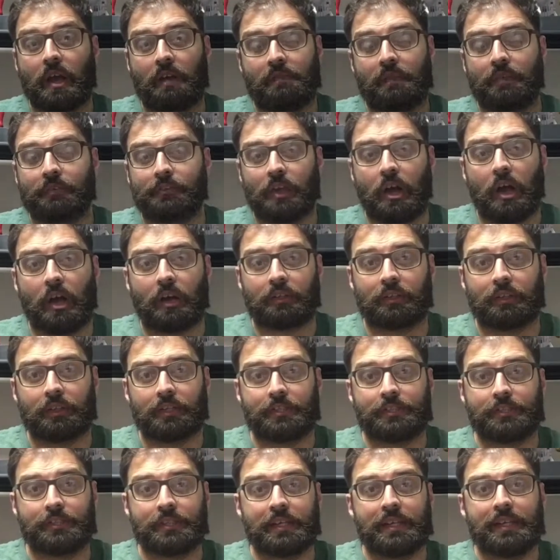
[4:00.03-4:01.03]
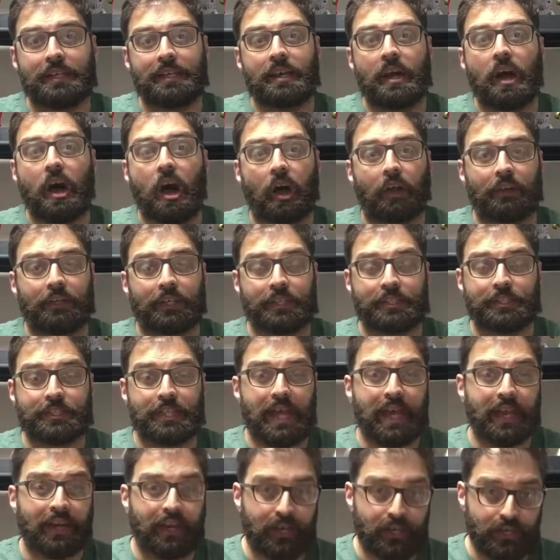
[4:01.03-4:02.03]
cover of darkness,
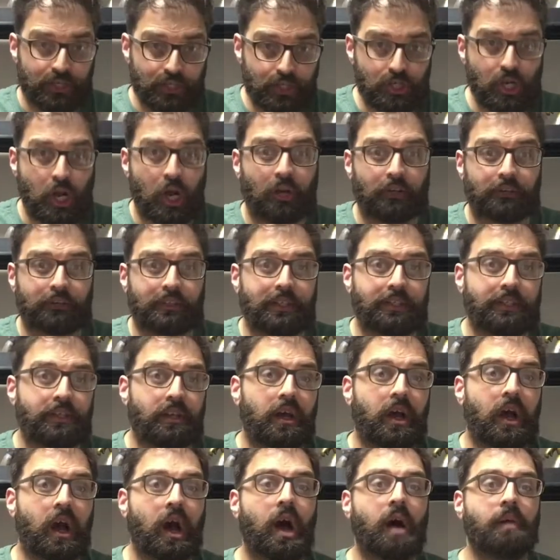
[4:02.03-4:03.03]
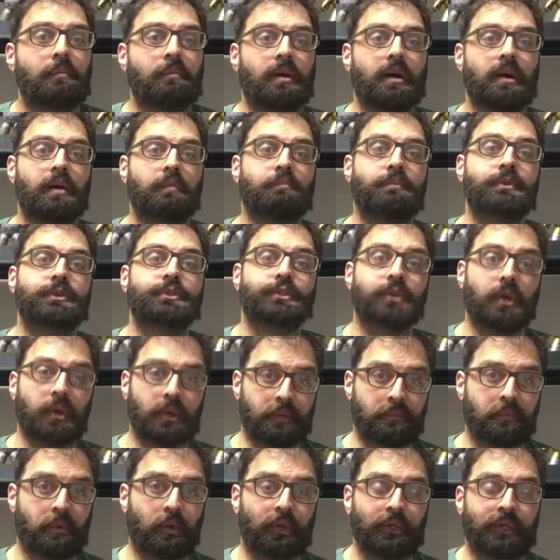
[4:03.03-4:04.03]
harnessed an enchanted armour
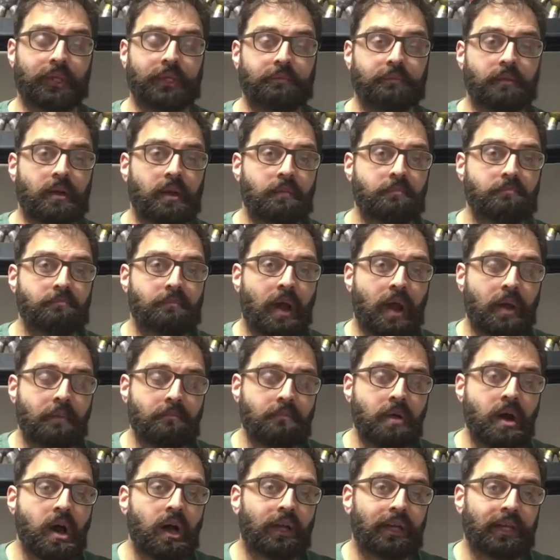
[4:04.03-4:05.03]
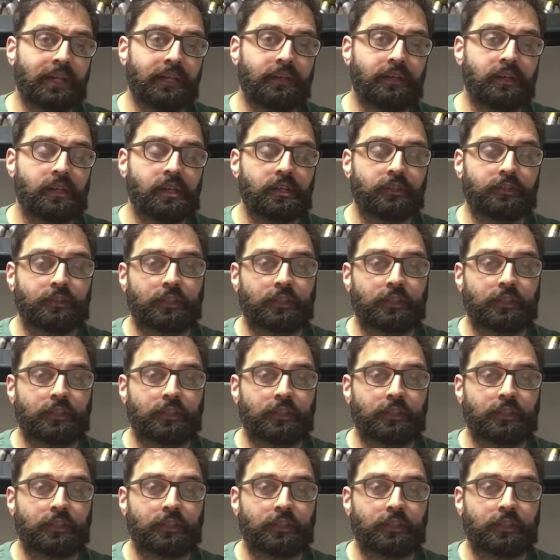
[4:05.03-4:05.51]
bestowed upon him by Merlin